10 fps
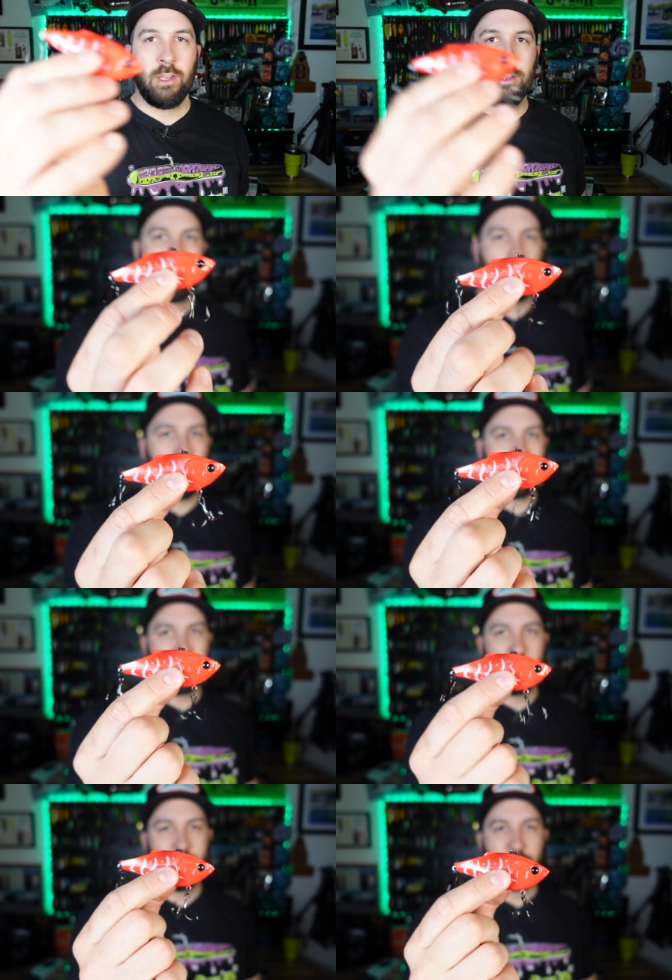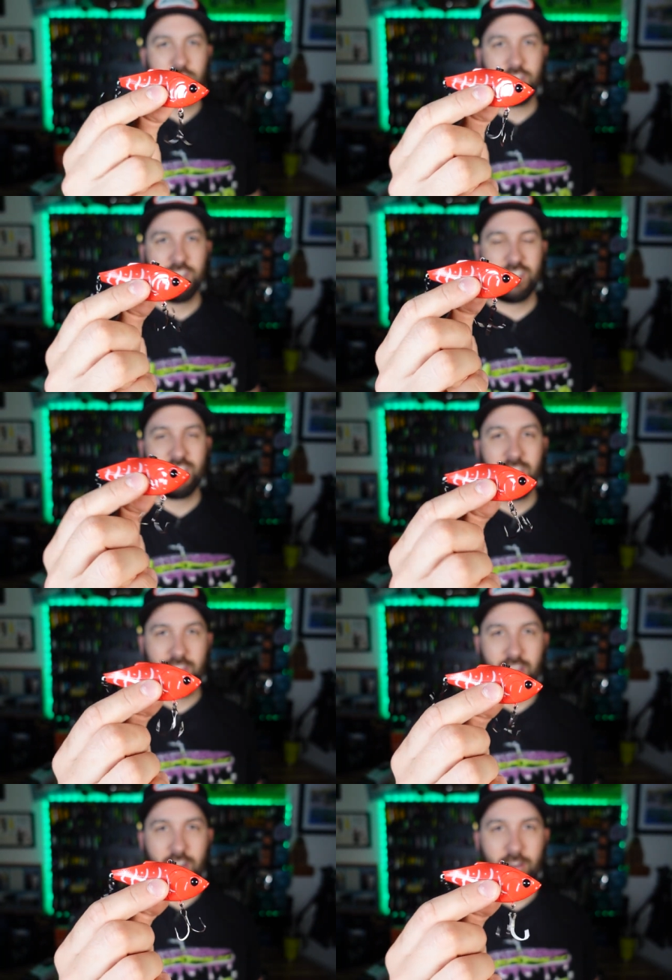it and pause it, and it's just gonna
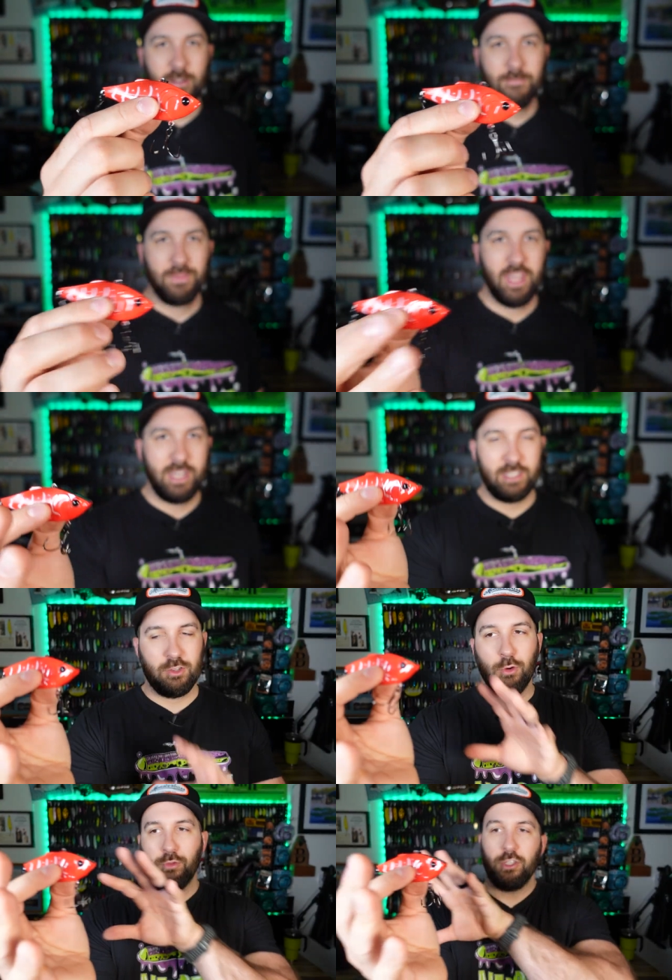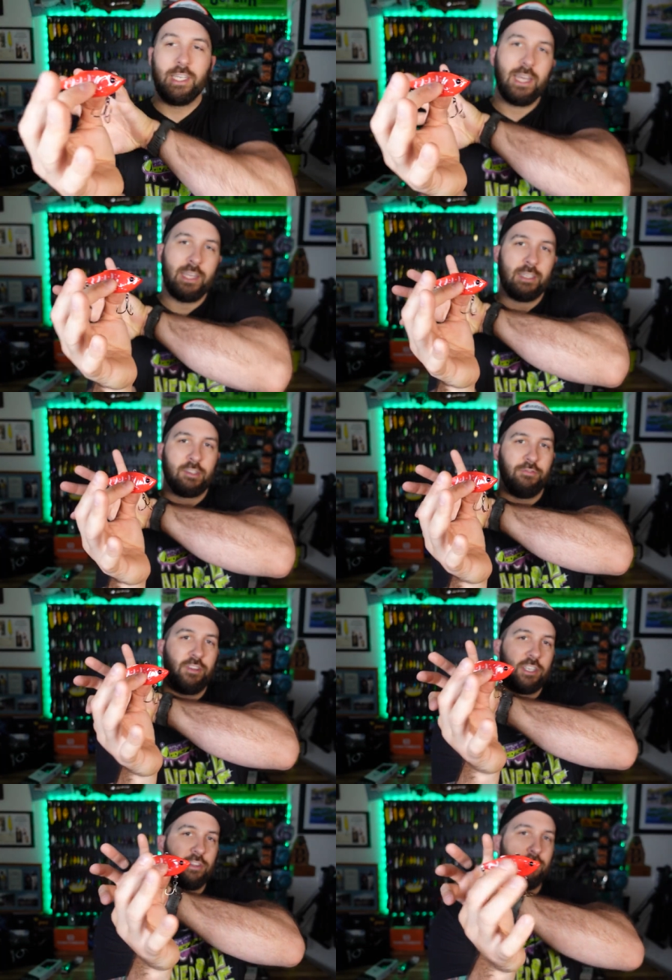sit there. And it's hopefully getting some
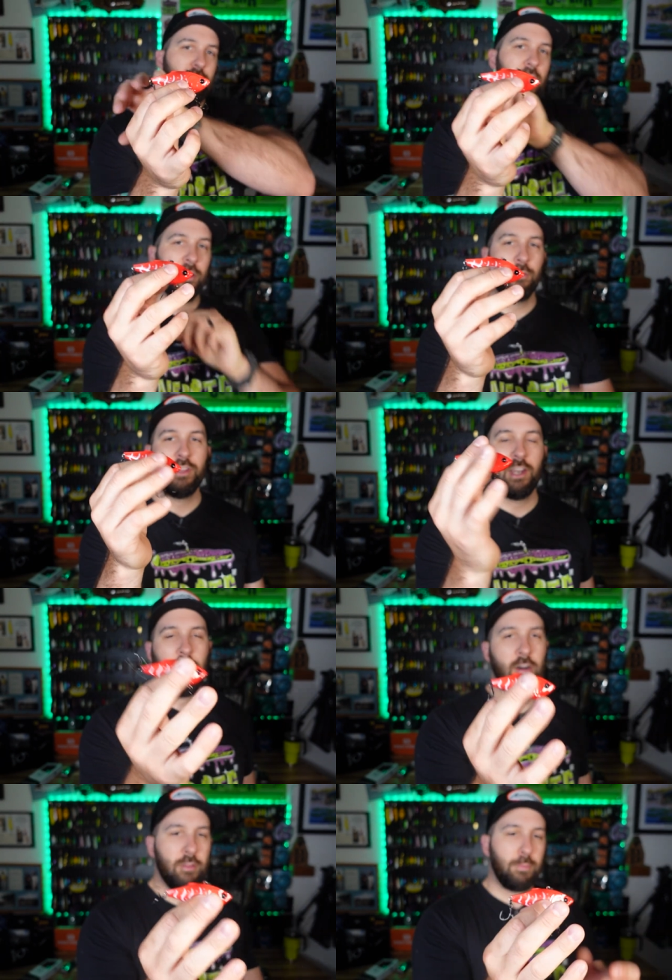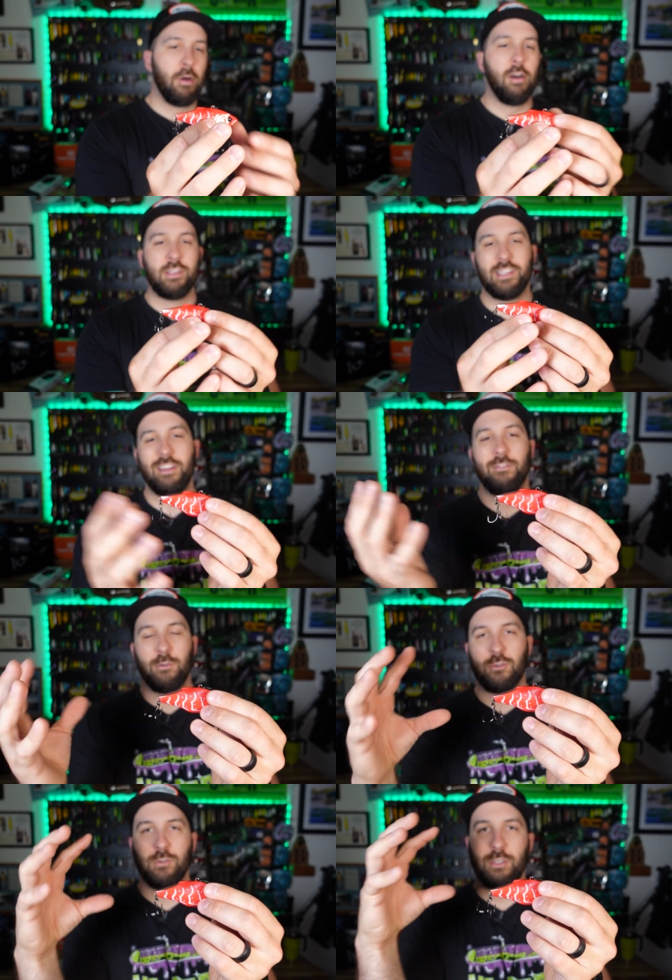fish to follow, and then on the pause, they have no
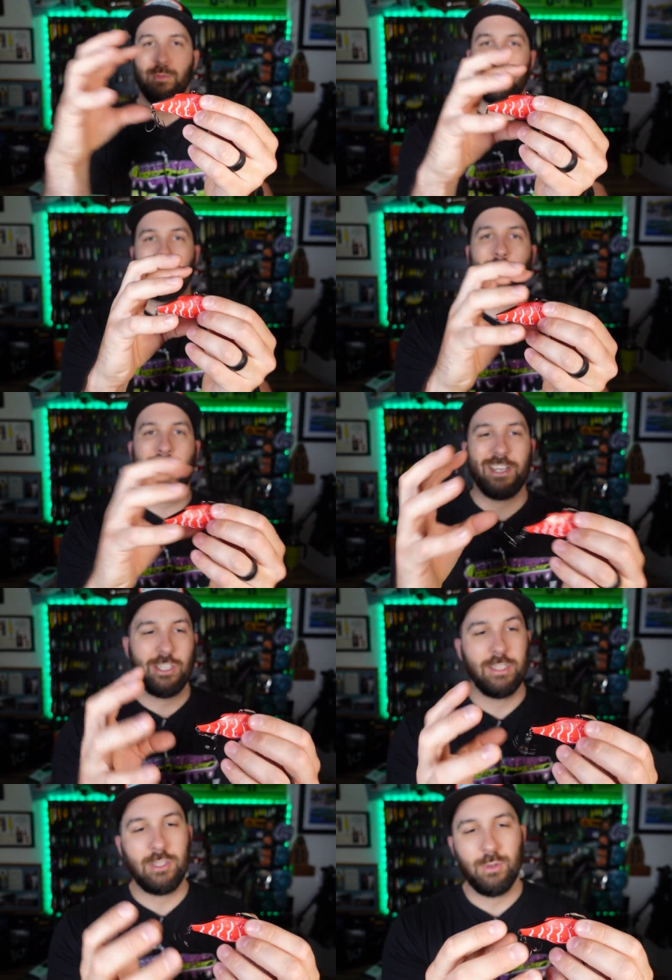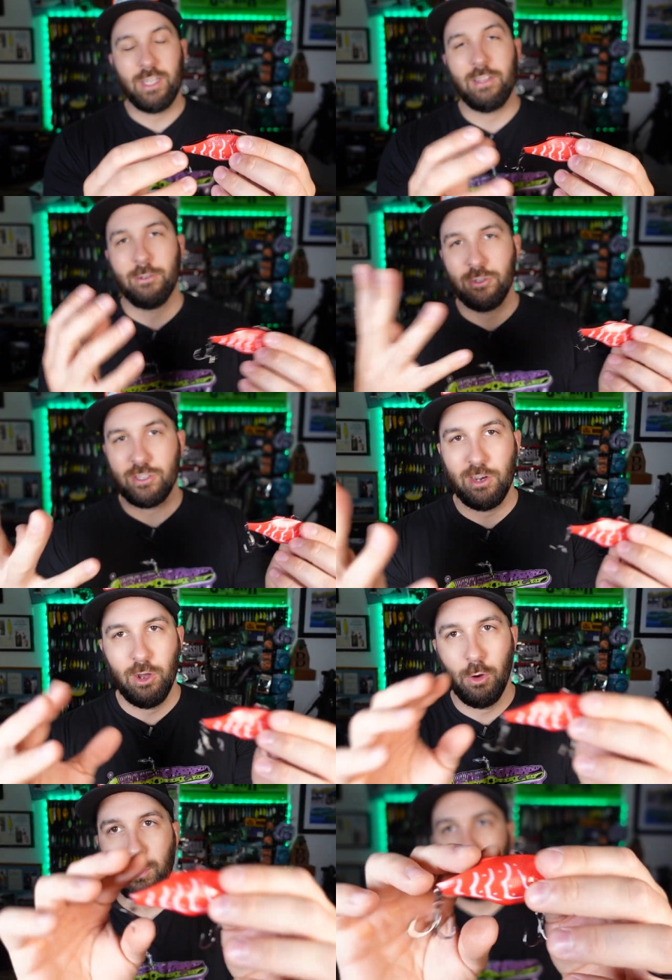choice but to crash into it, and they're just gonna
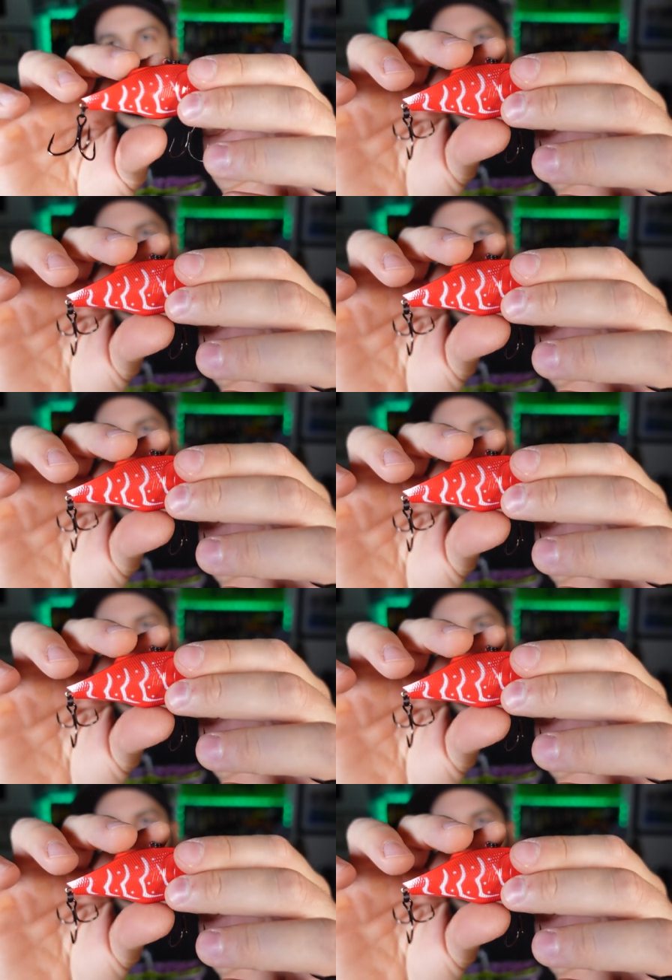open their